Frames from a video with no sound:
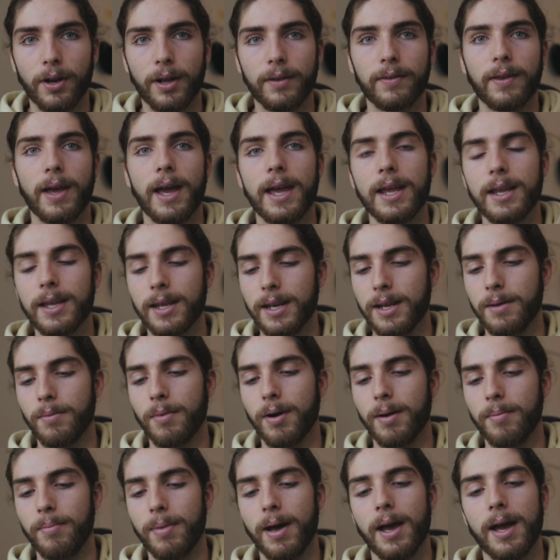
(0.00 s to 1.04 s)
I take it in
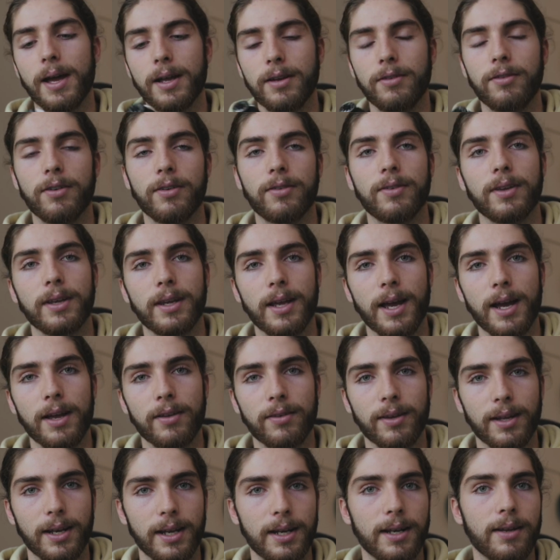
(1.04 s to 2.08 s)
my bag just in
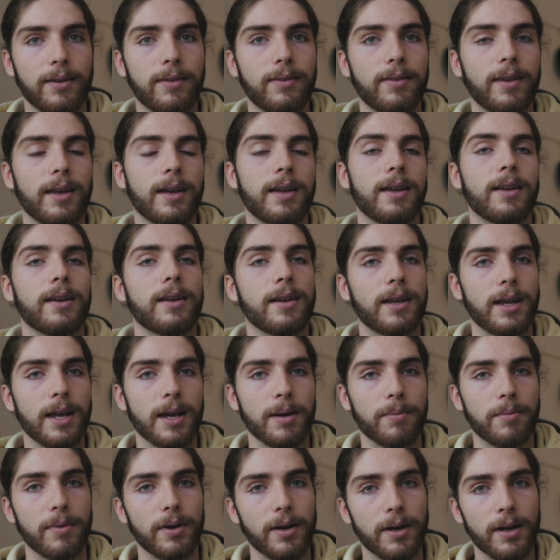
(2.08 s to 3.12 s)
case I need a second
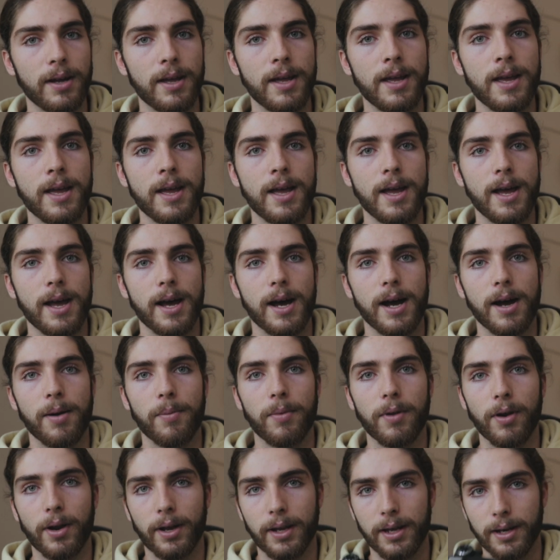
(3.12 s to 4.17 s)
camera
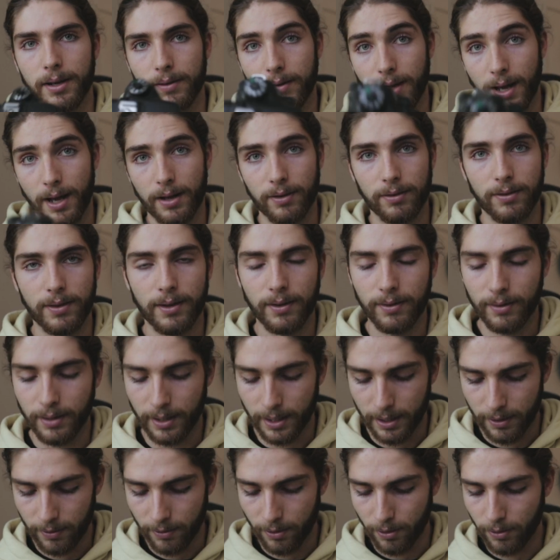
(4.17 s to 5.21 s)
that I can attach this
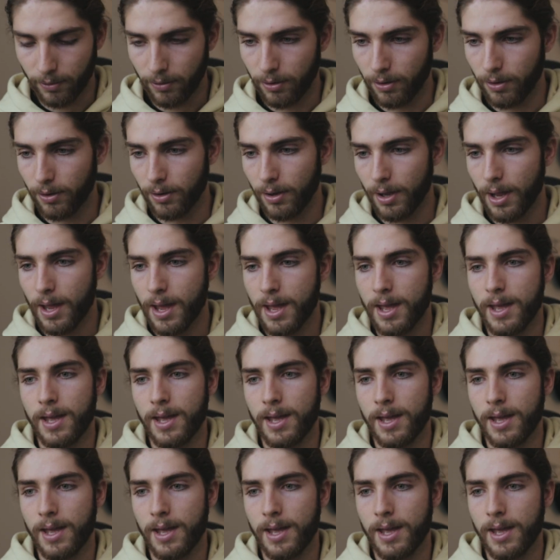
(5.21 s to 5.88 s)
lens onto,